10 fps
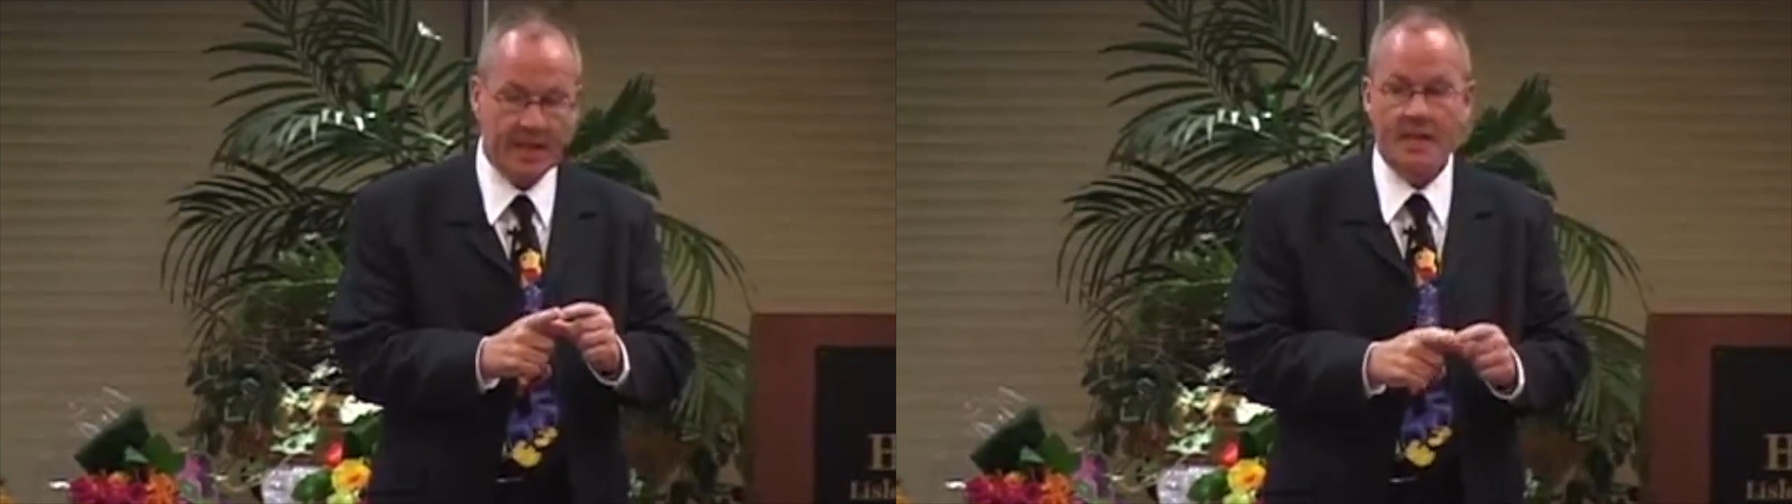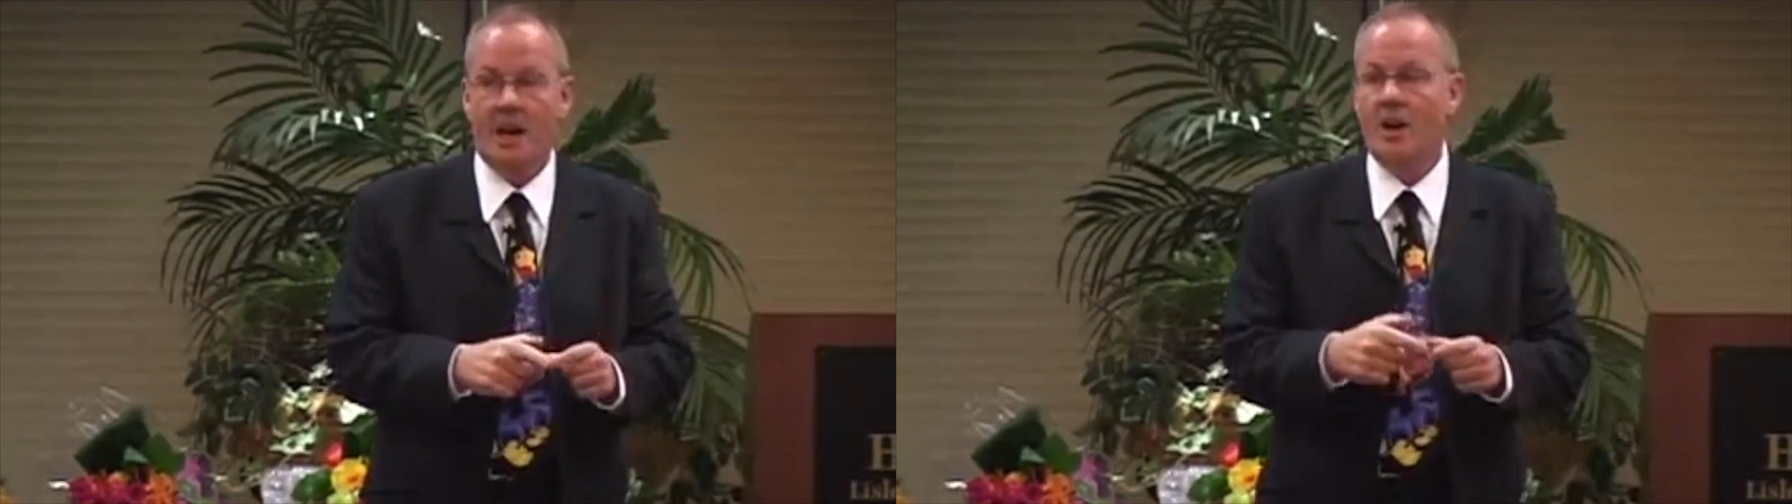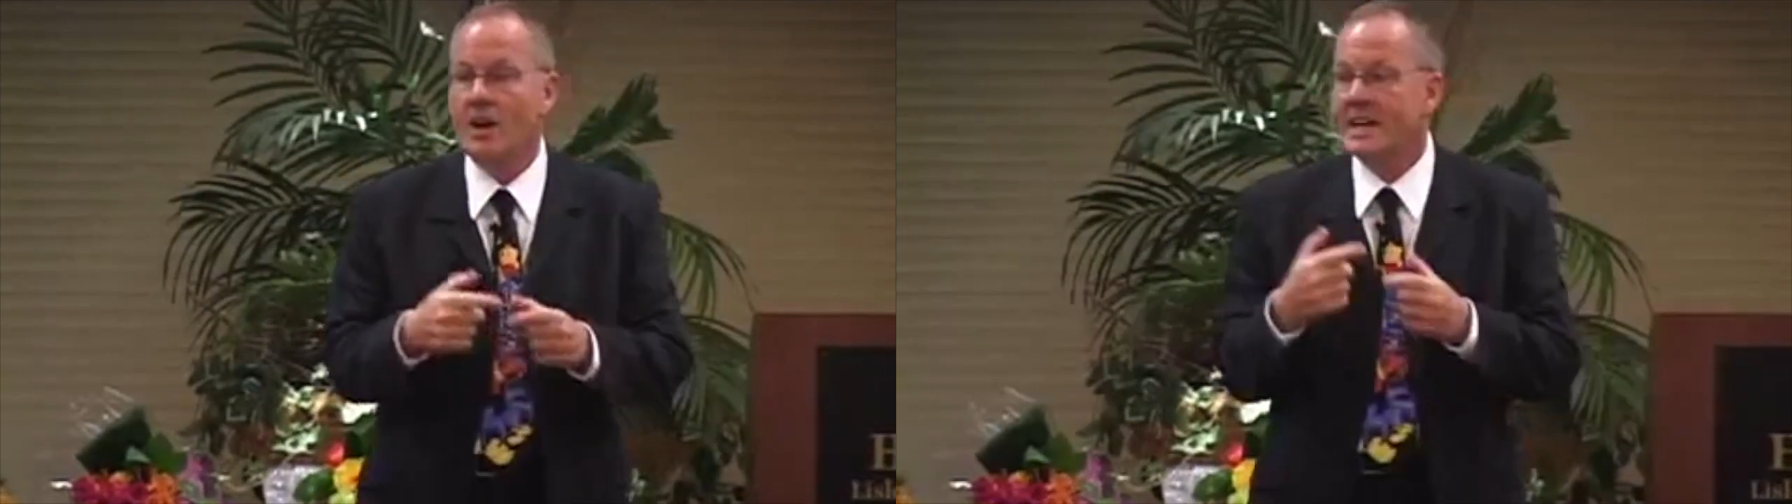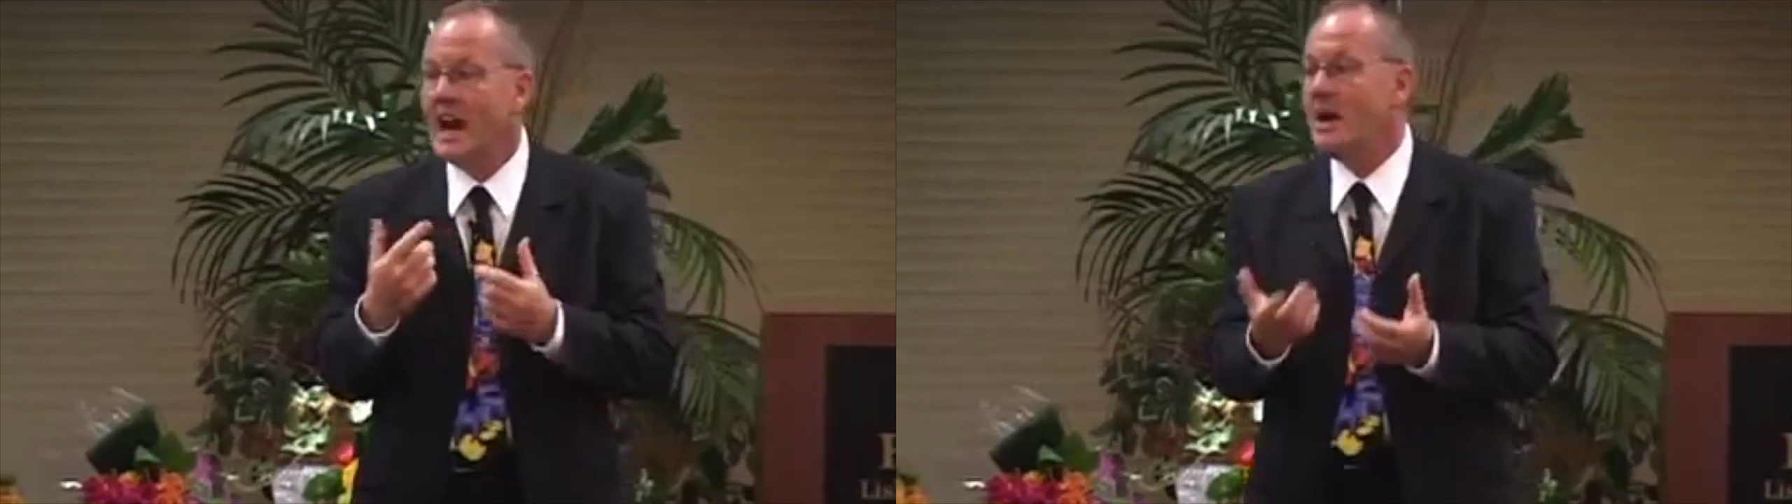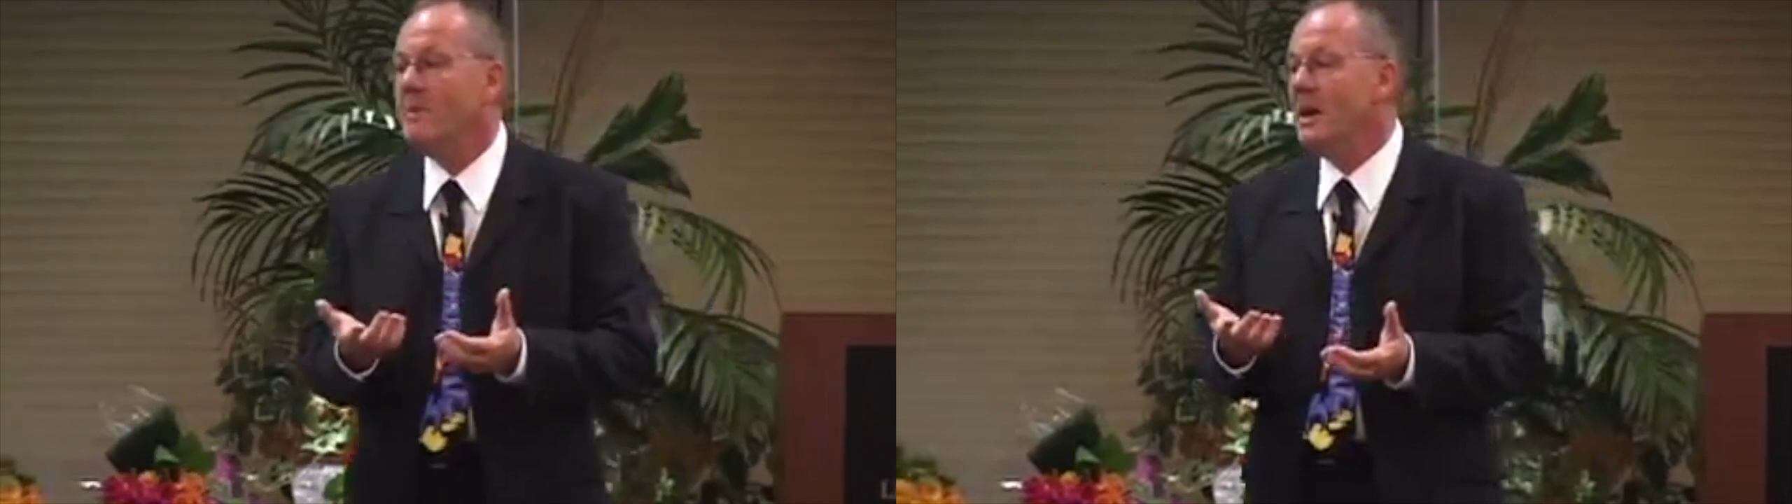Now,
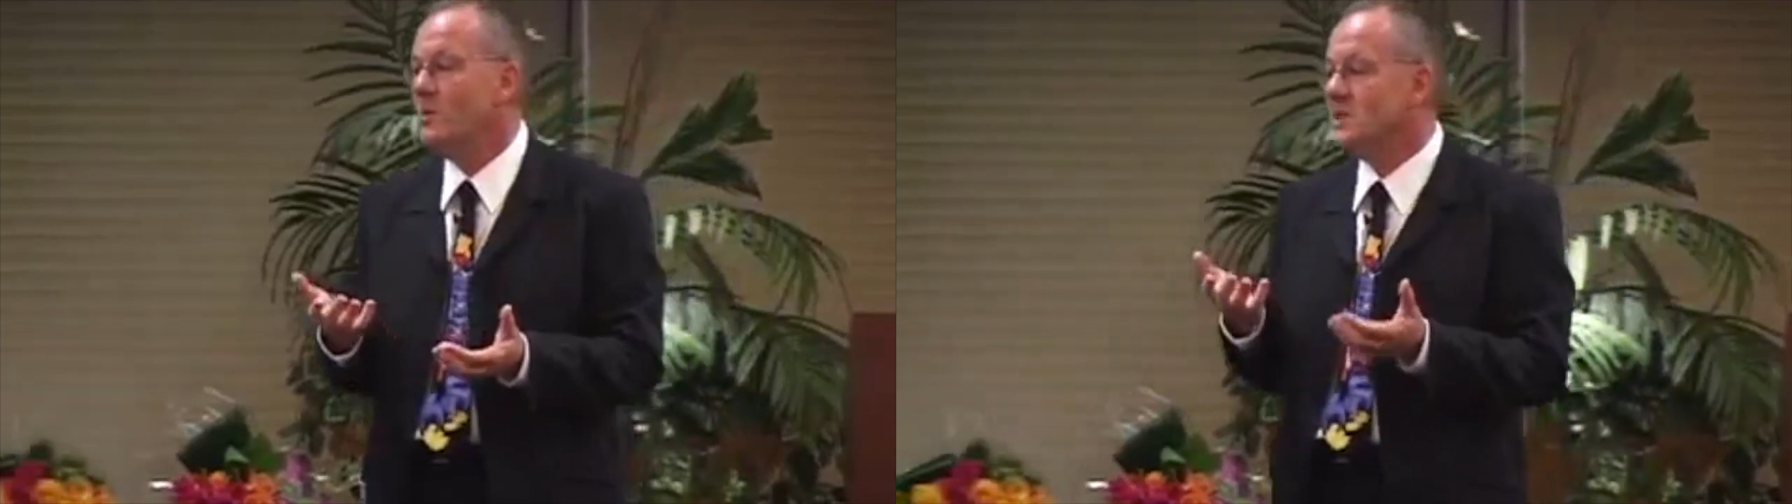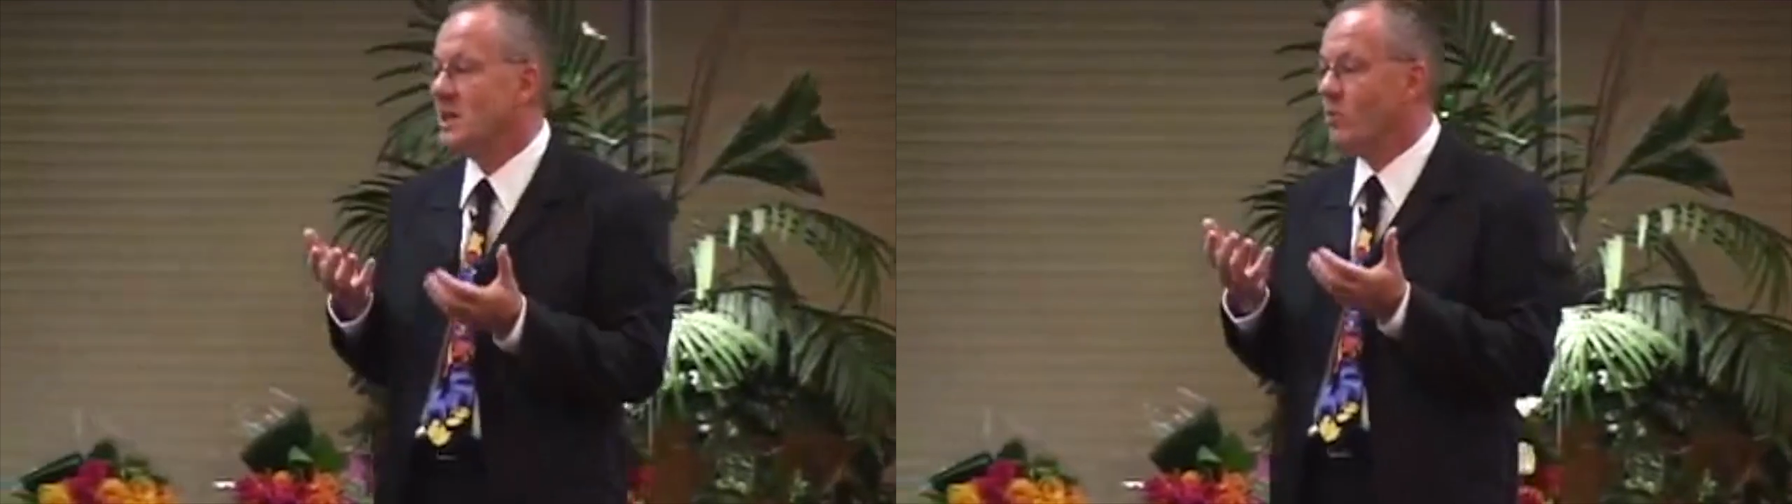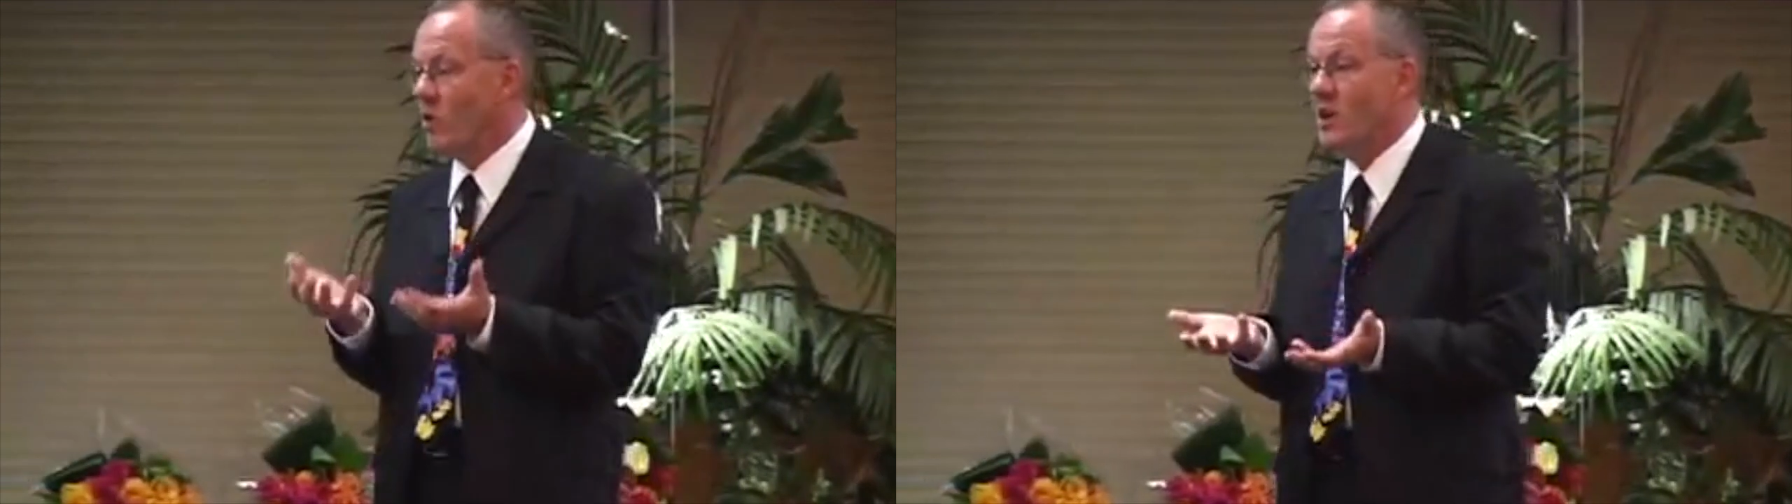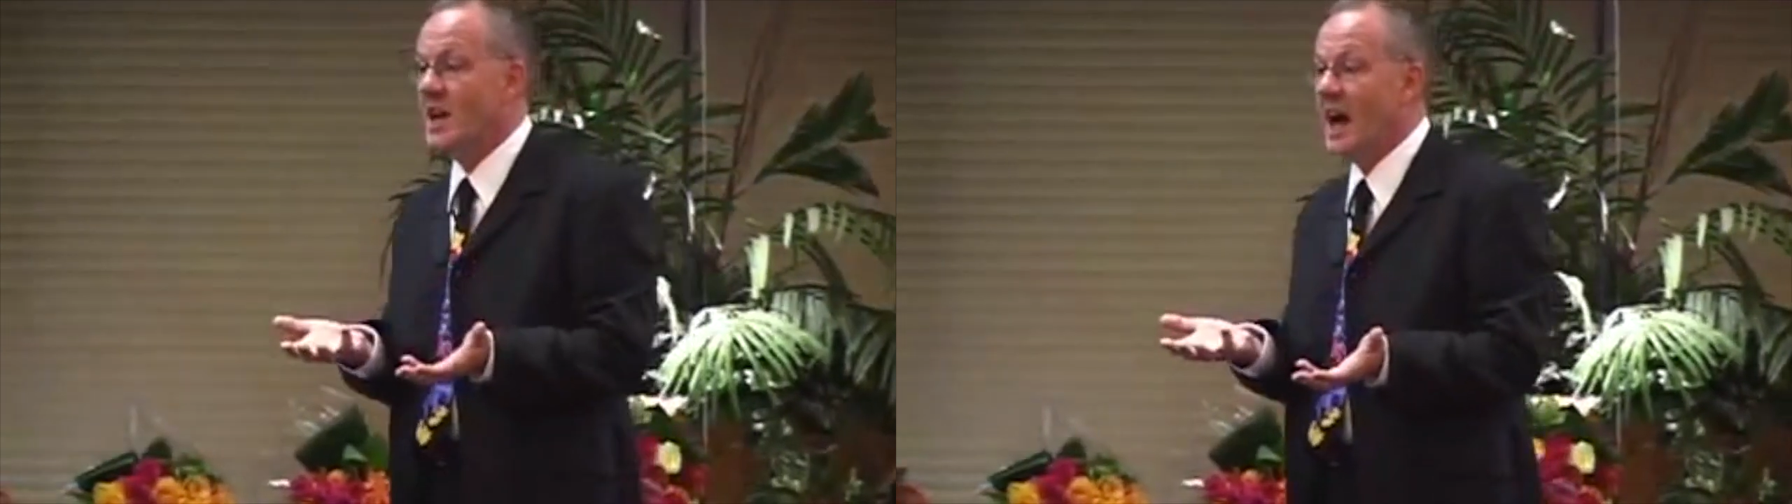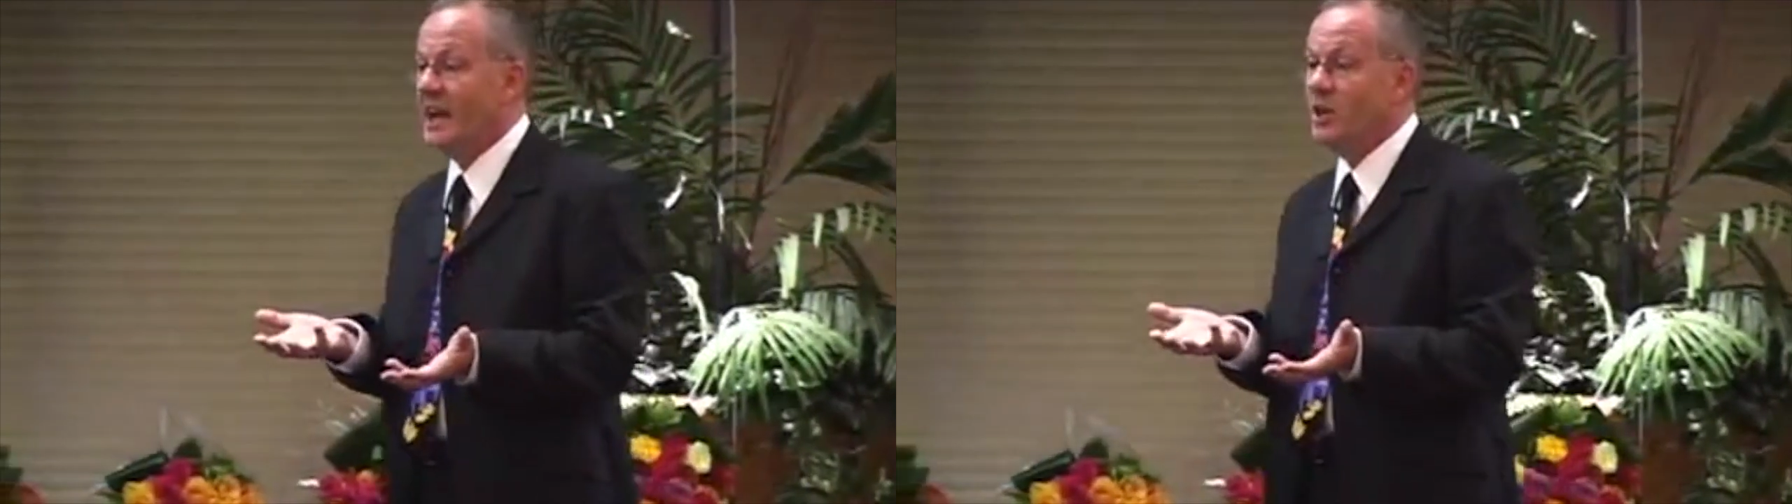Carmel was a work
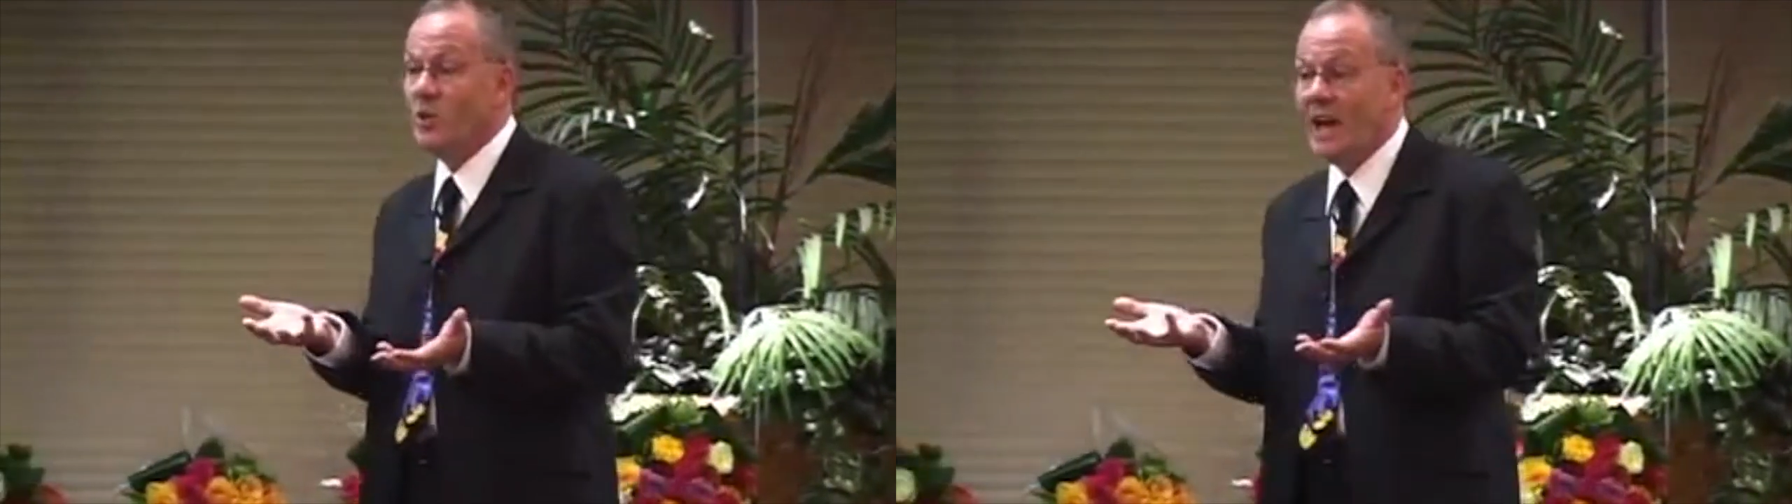colleague who